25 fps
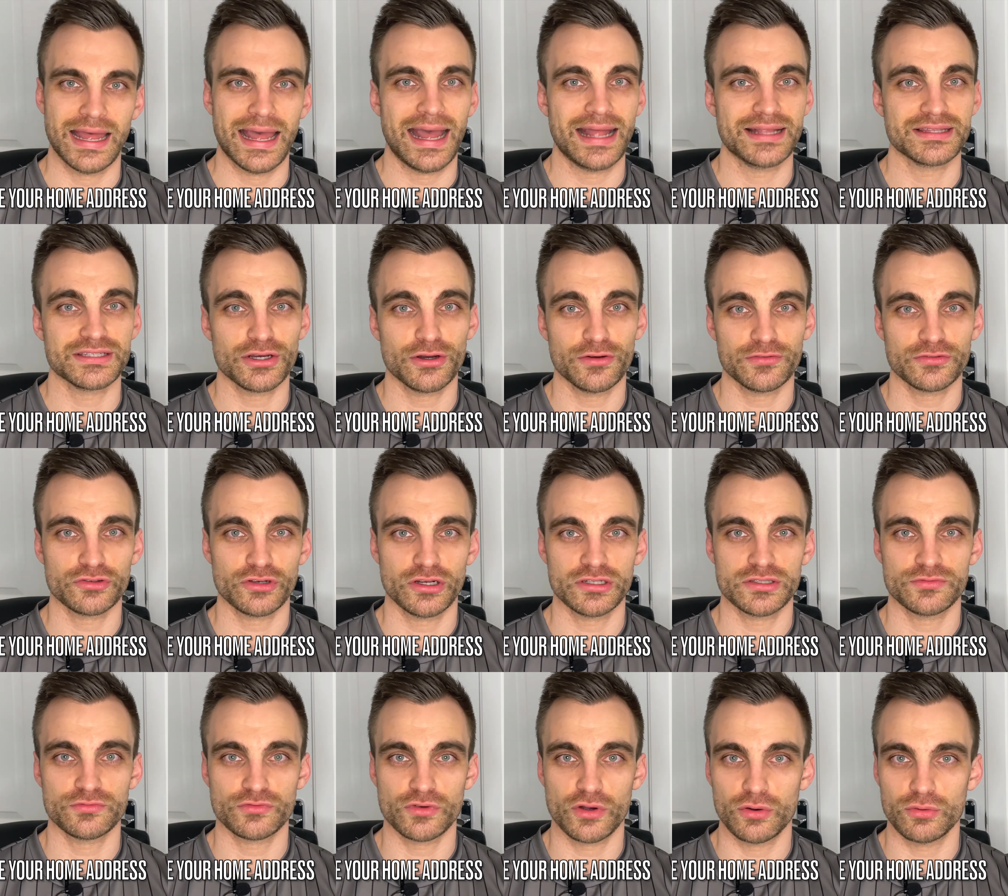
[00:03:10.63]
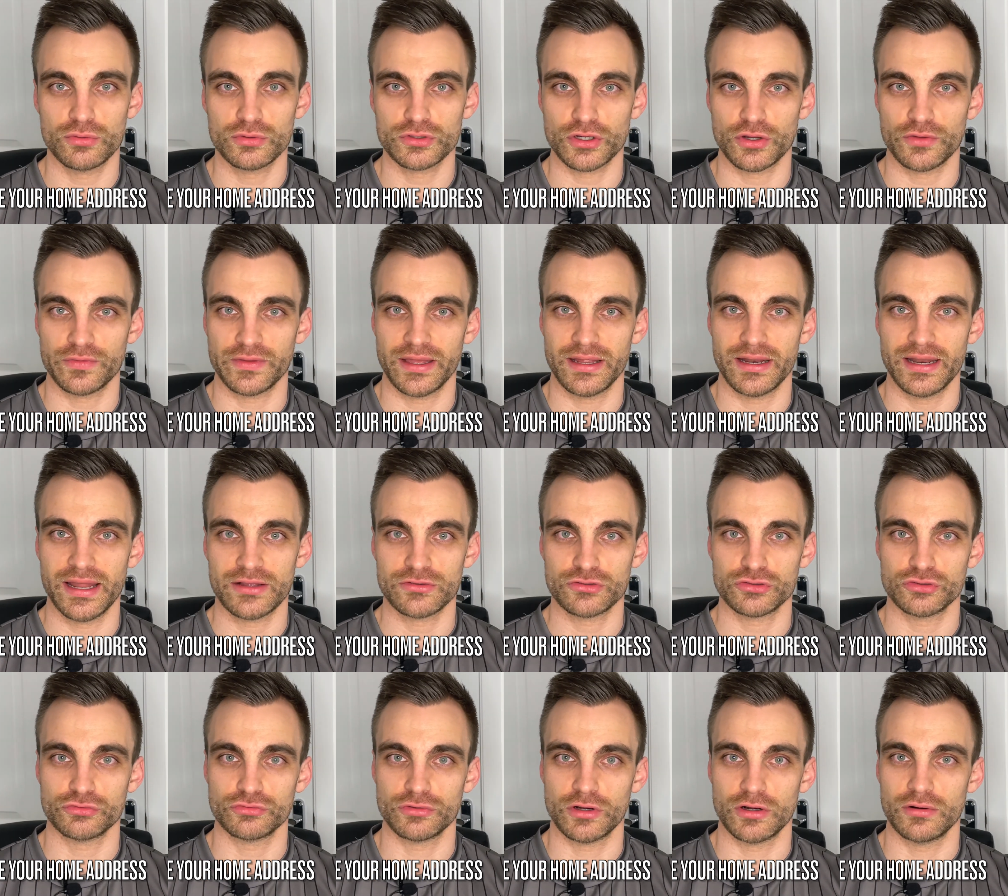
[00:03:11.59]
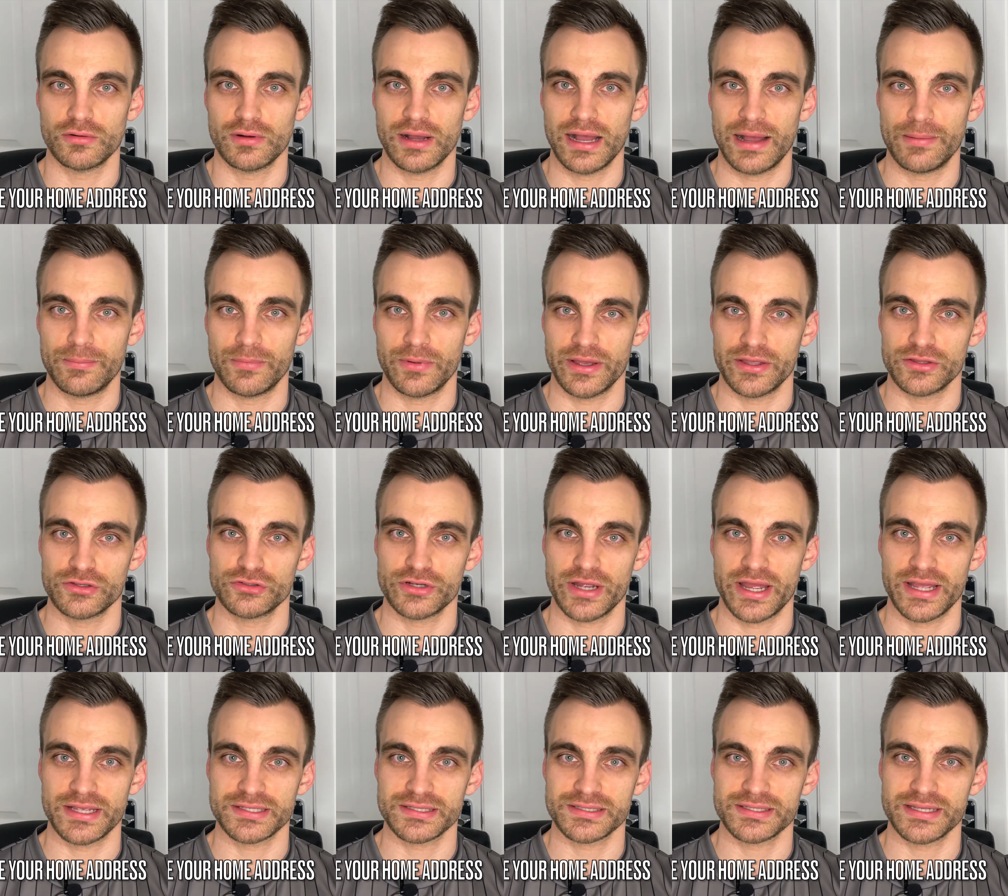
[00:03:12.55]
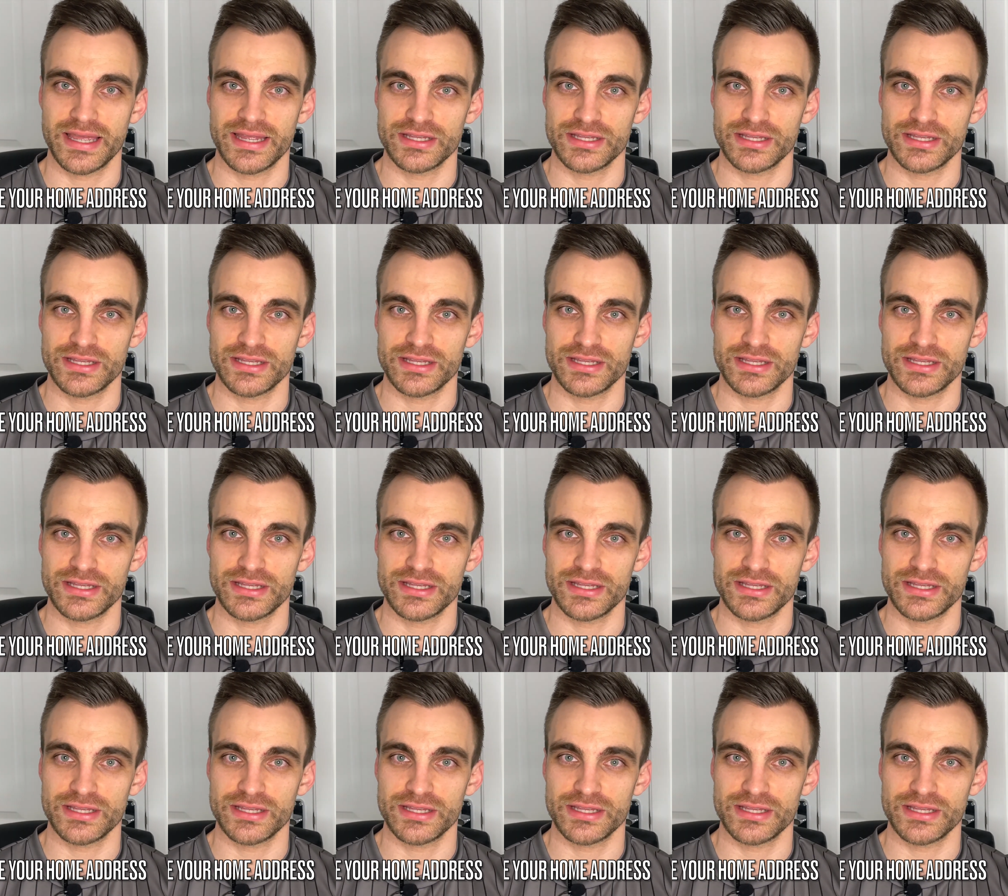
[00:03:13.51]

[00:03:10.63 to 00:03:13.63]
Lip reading: And after I'd enrolled on the electoral roll at my address,